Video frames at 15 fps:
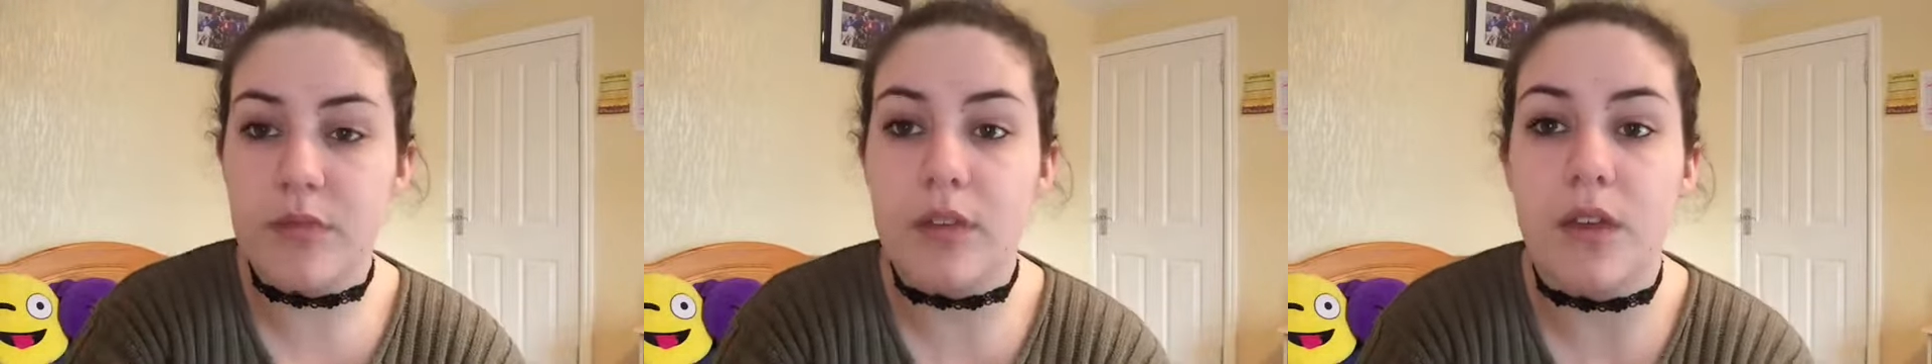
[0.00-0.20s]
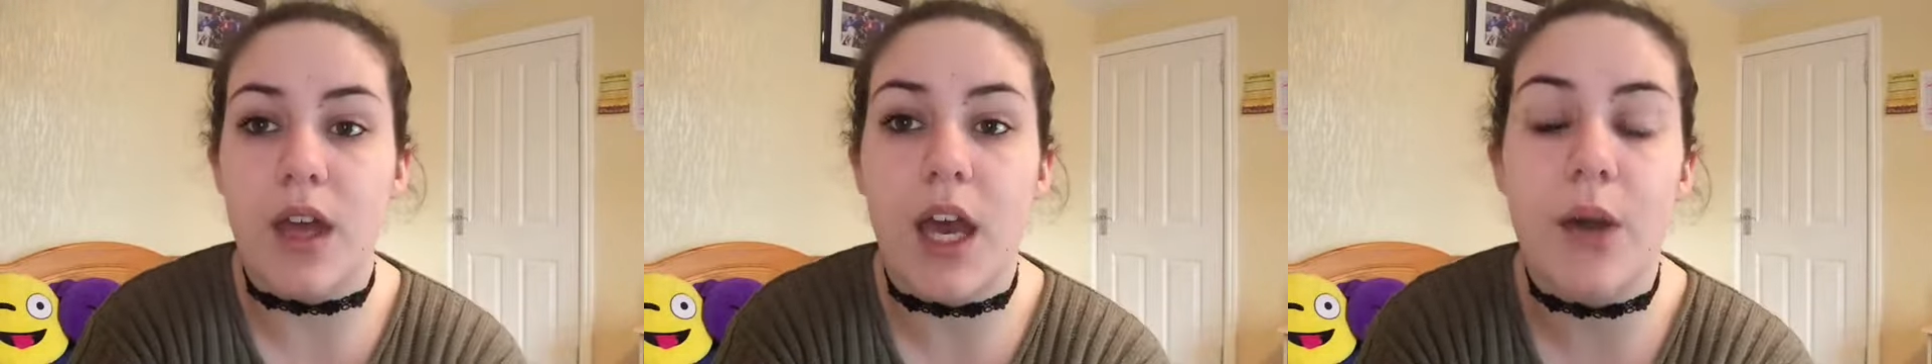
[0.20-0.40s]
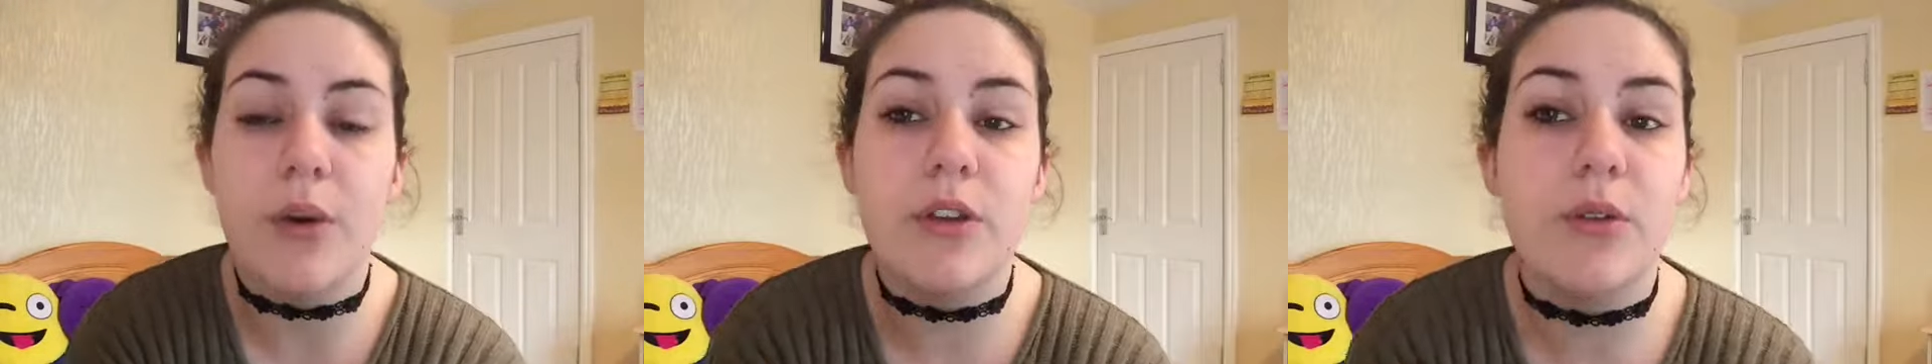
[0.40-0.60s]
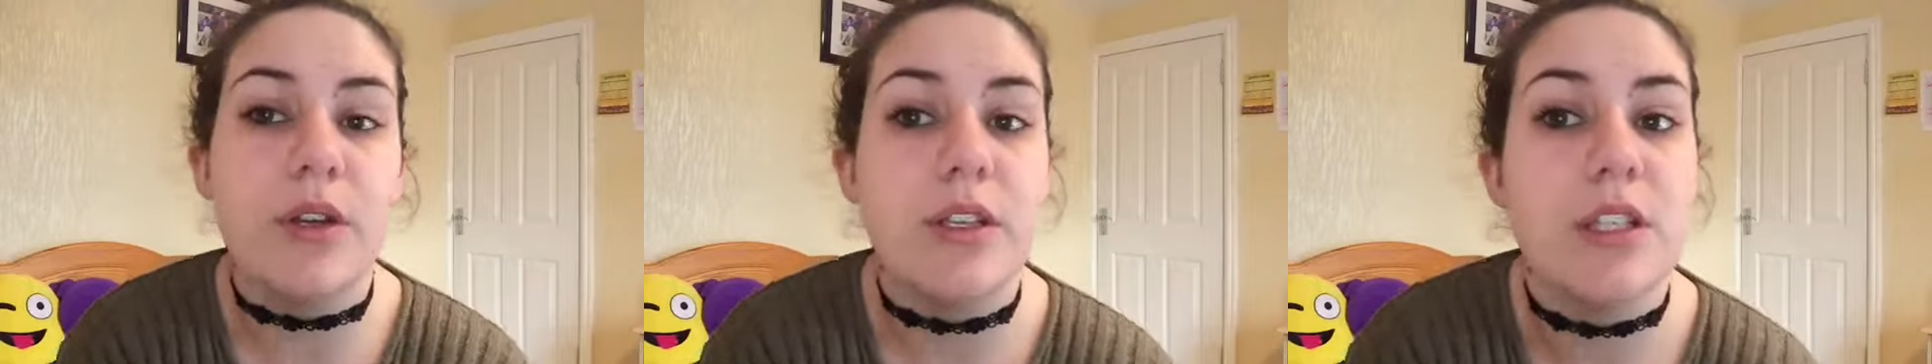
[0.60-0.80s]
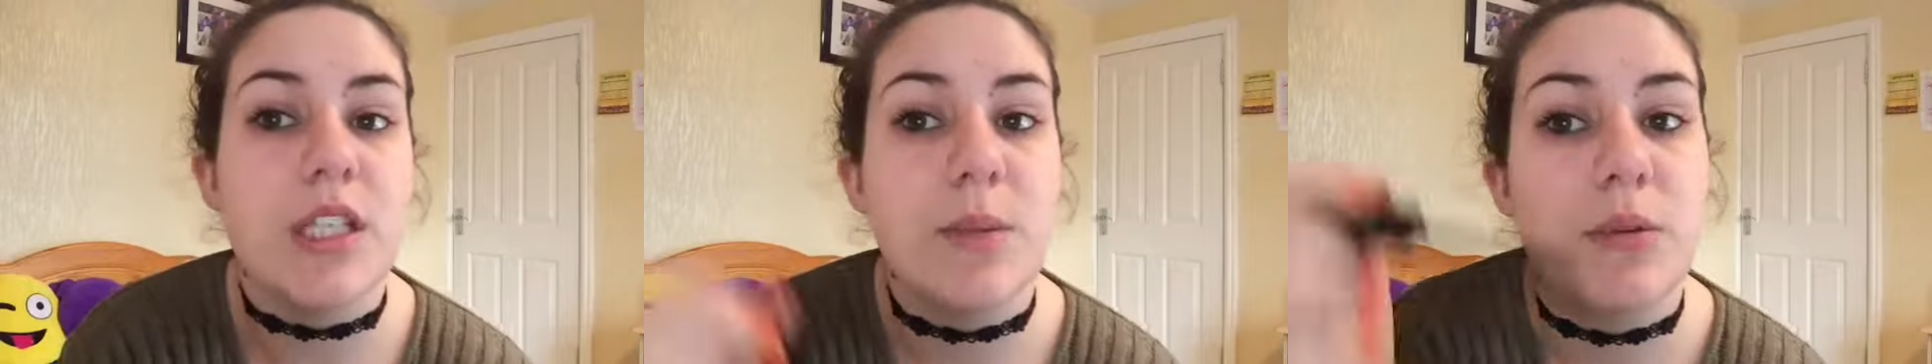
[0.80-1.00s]
Like, I was
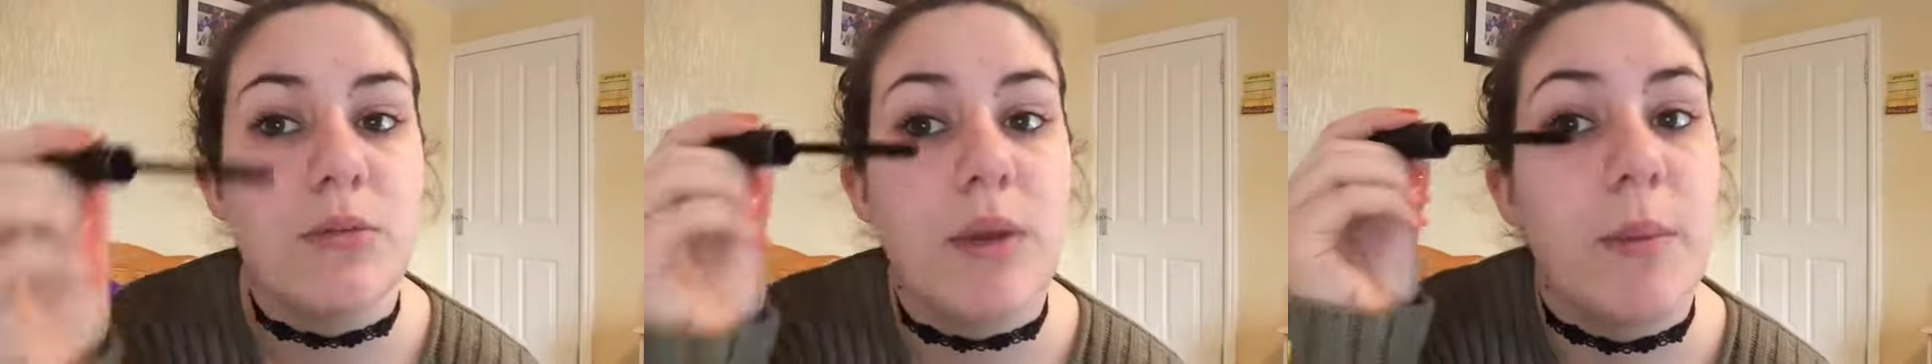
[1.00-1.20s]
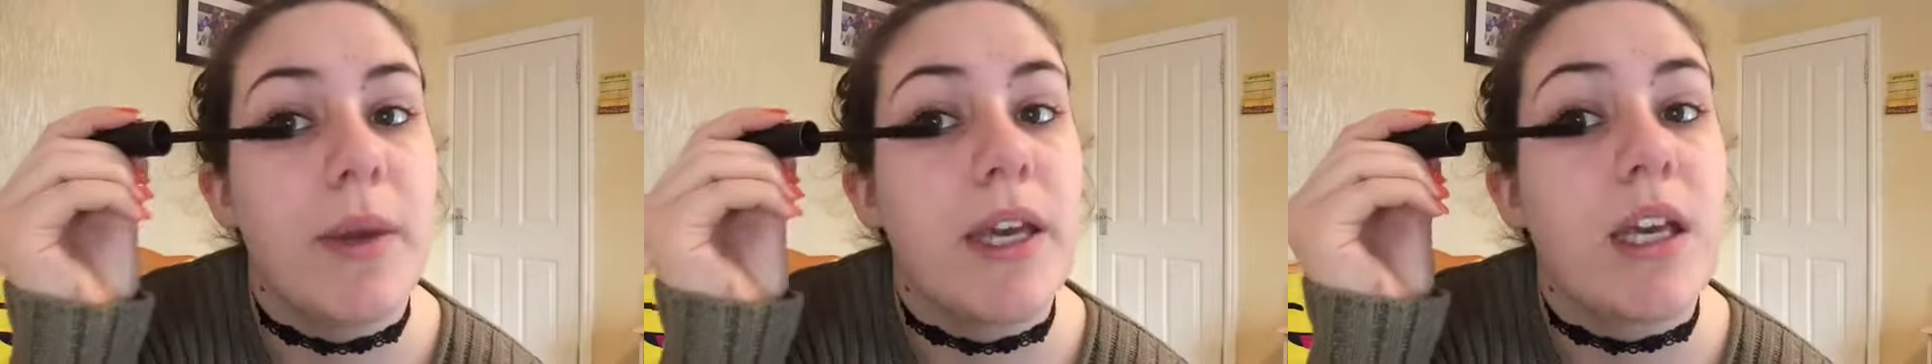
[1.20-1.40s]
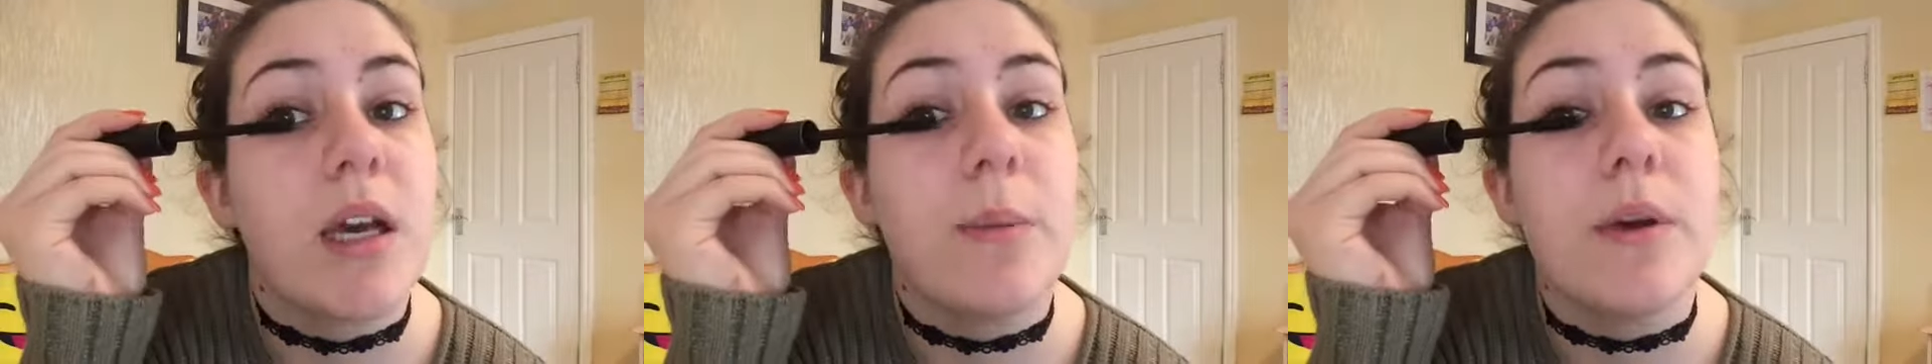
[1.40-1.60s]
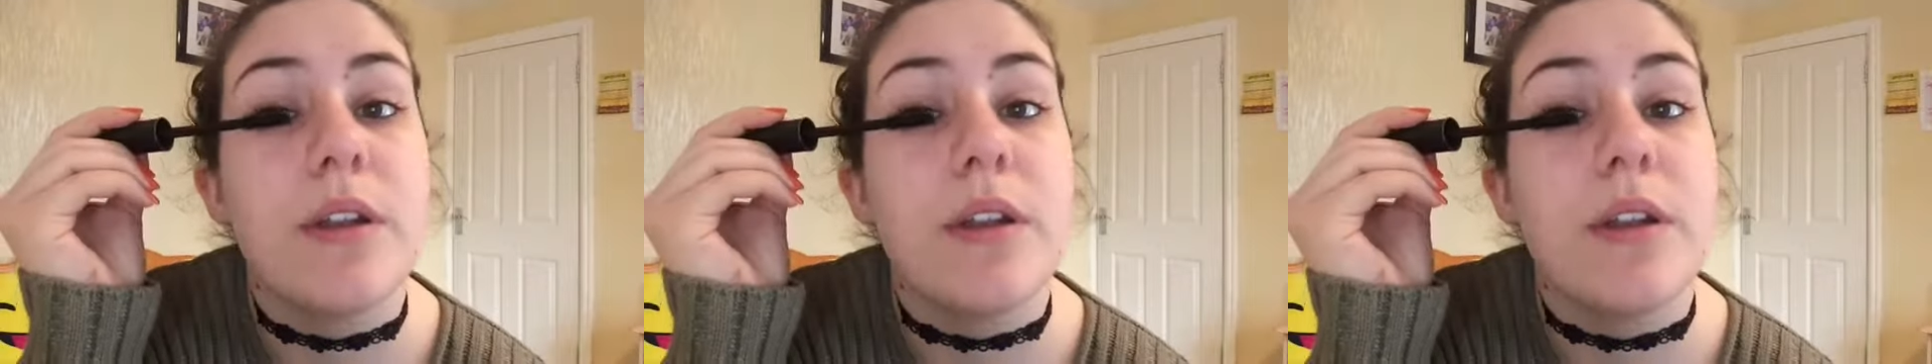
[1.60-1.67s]
quite stubborn with my makeup.